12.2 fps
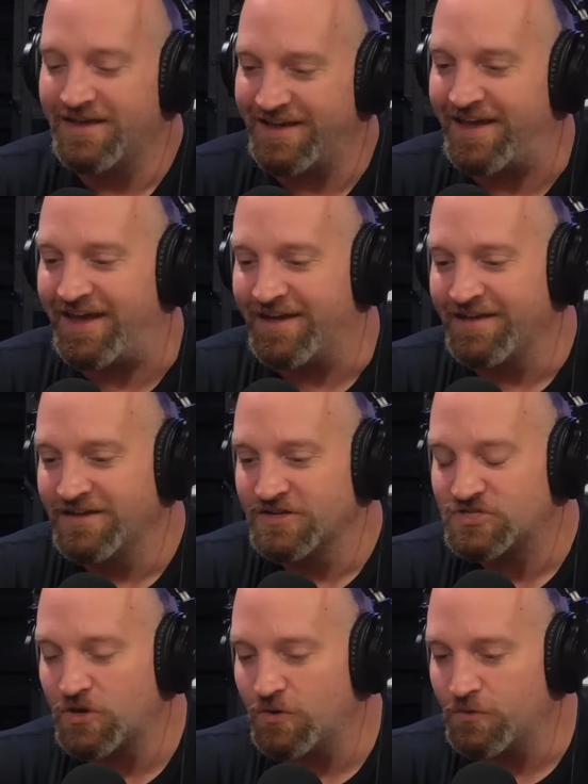Yeah.
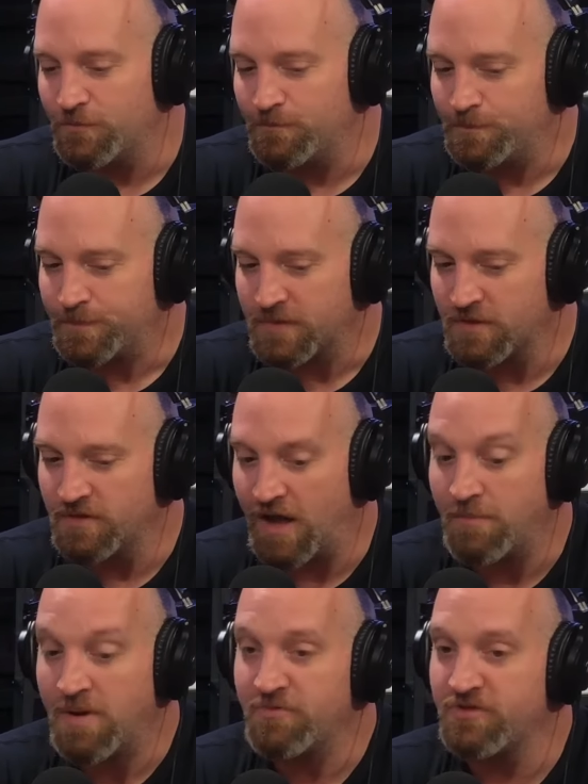So I
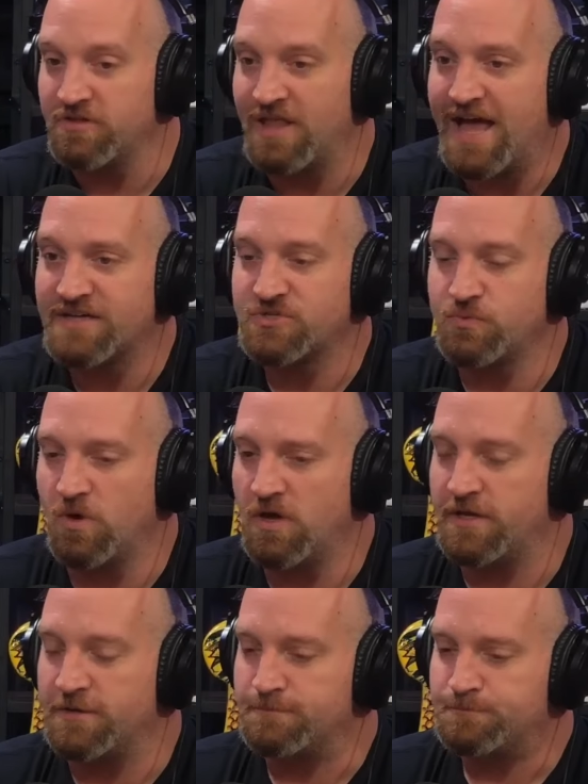remember the last
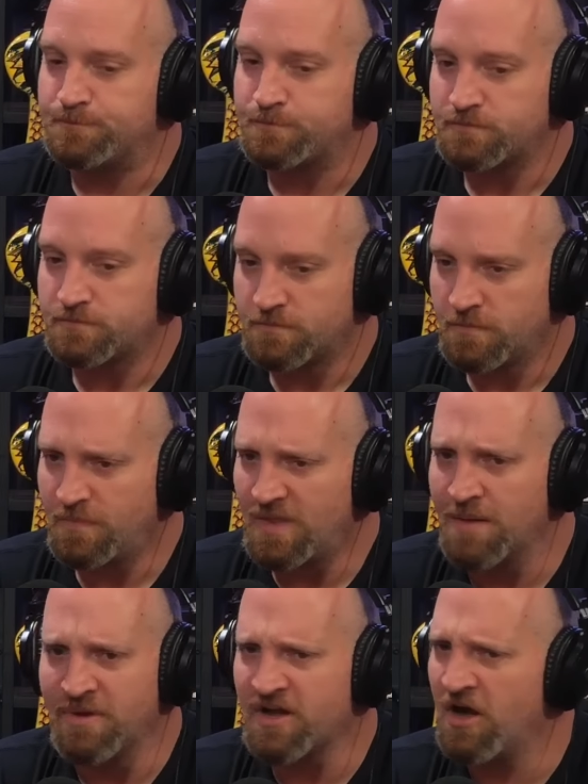one,
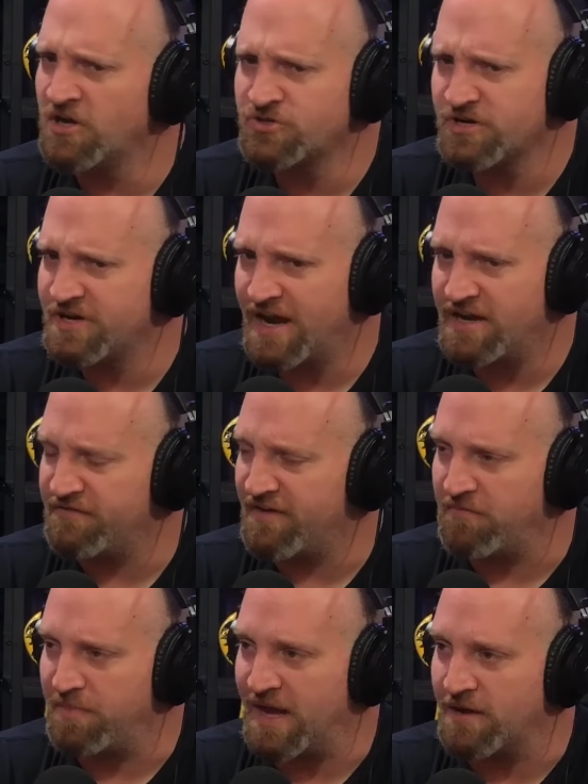I'm like
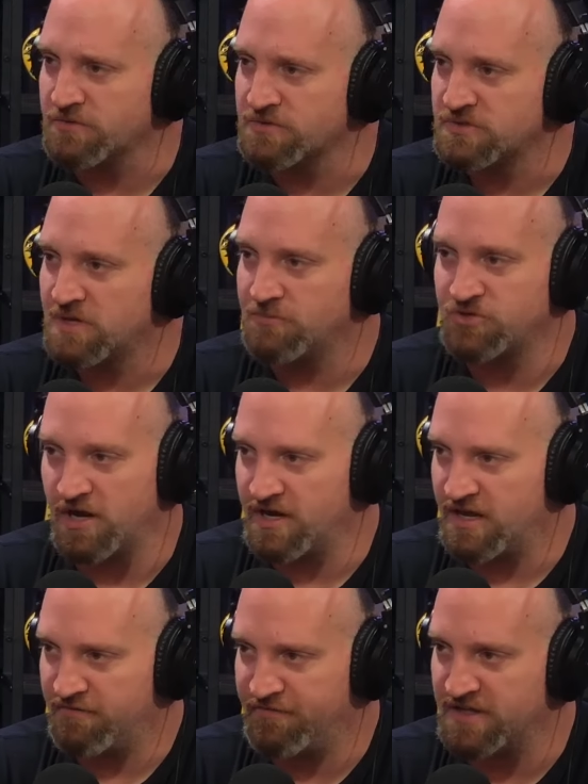195 pounds. I'm trying
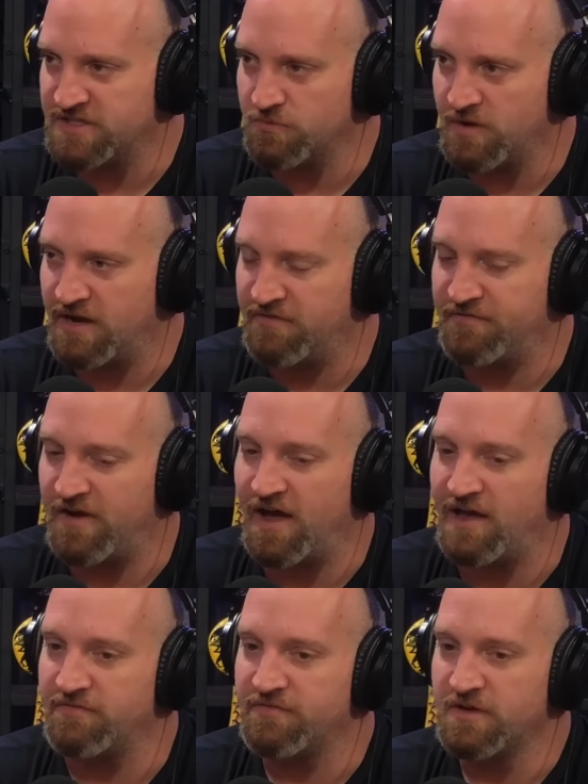to get fights at
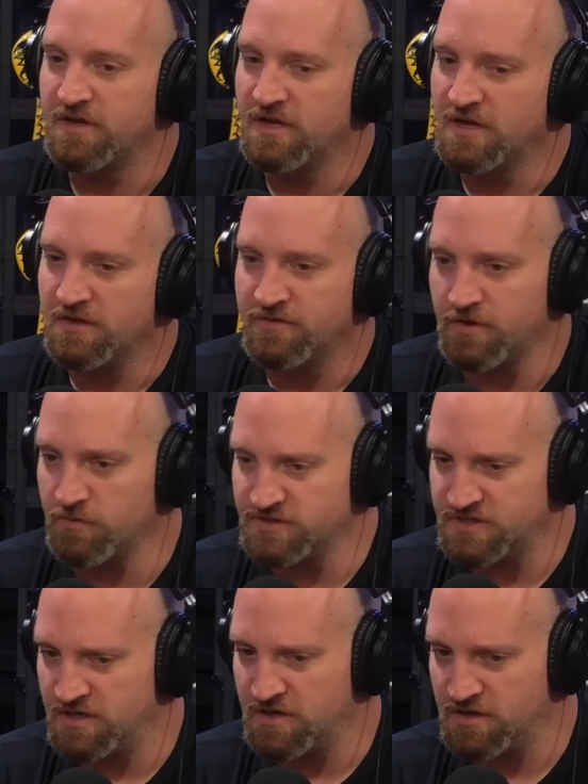185. There
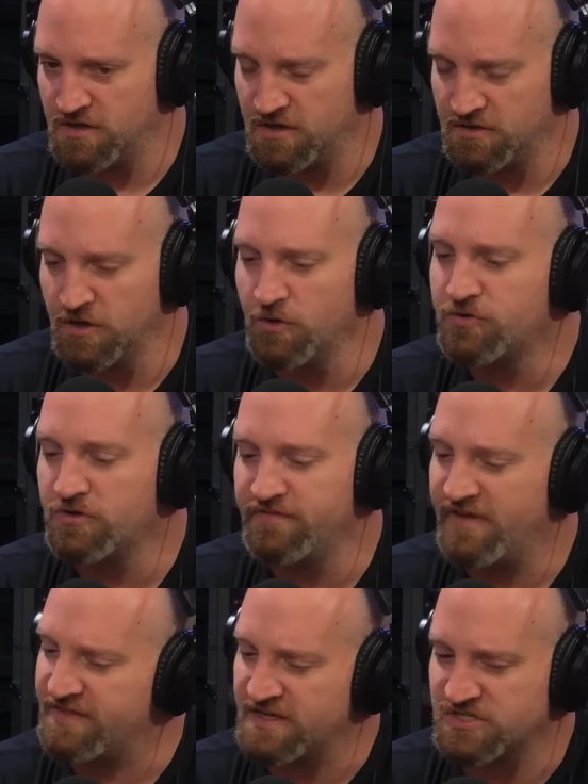was a local
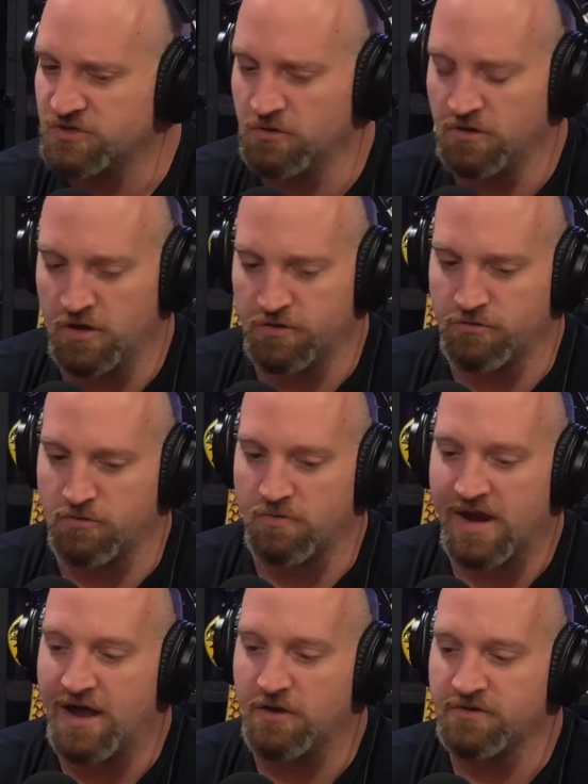event that's no longer
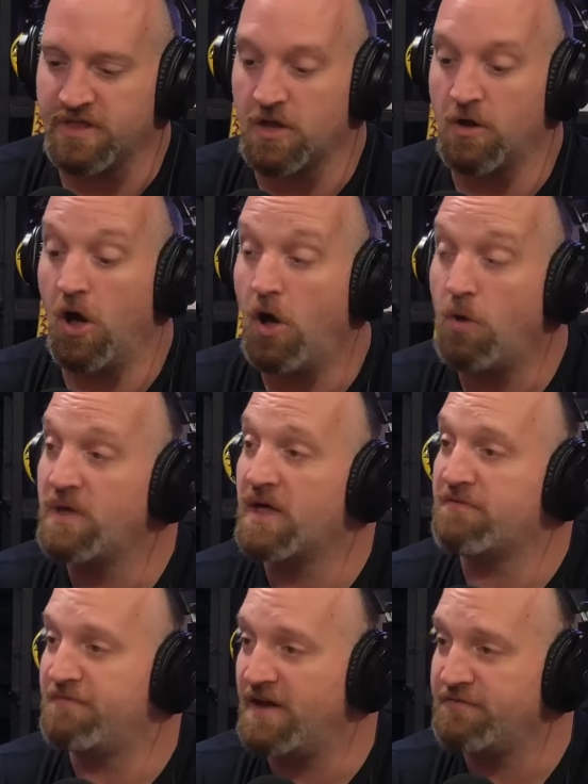around. They go, oh, we got
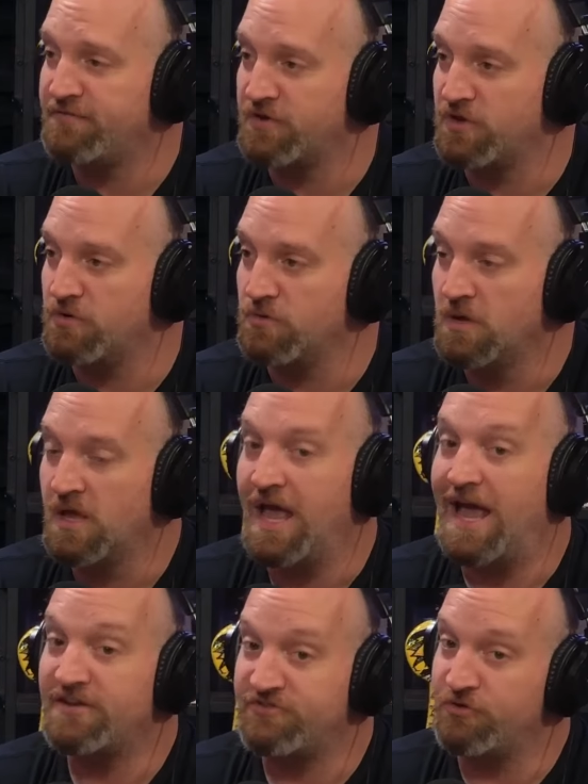a fight for you
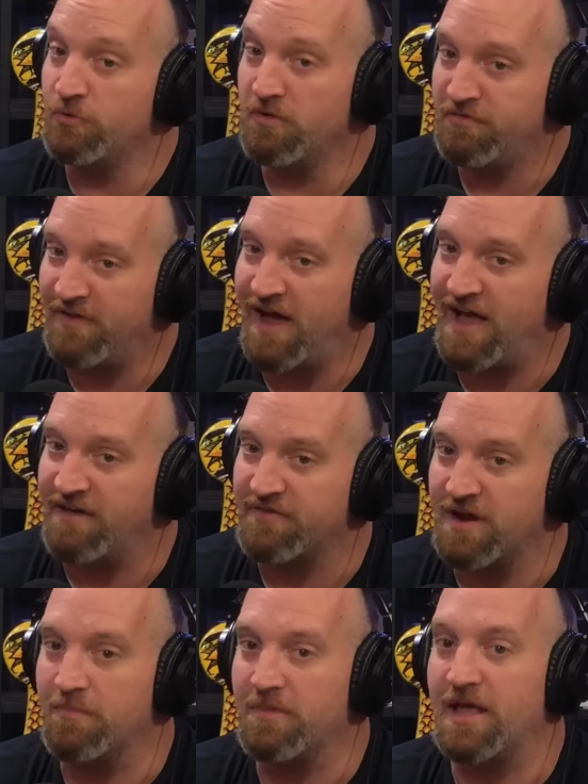at 205.
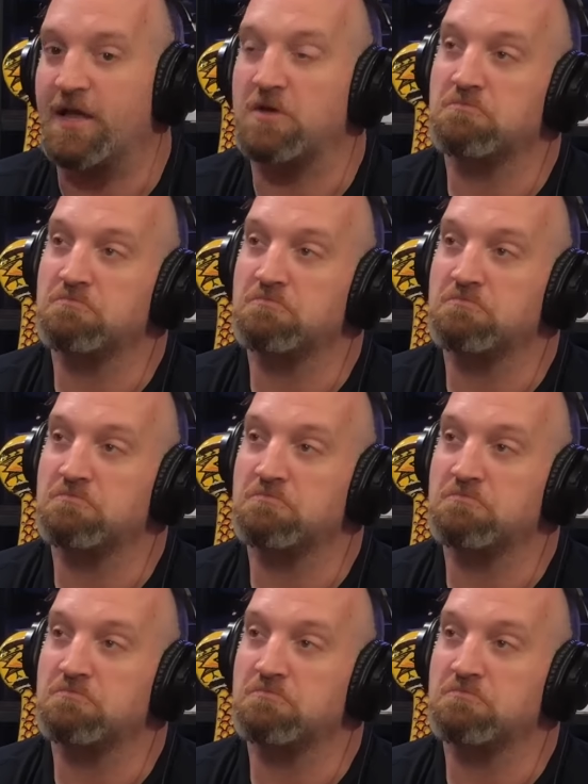And I'm like,